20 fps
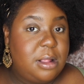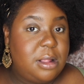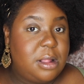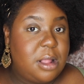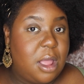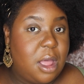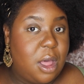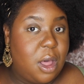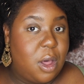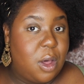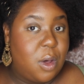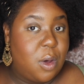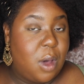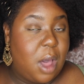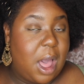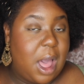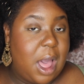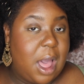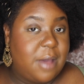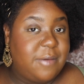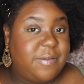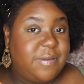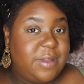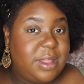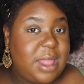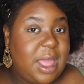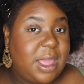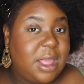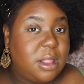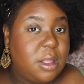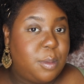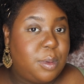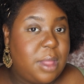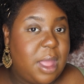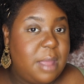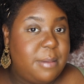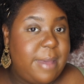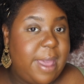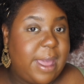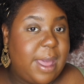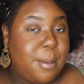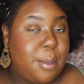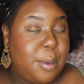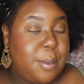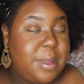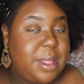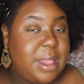So, I feel like in the playback, I'm going to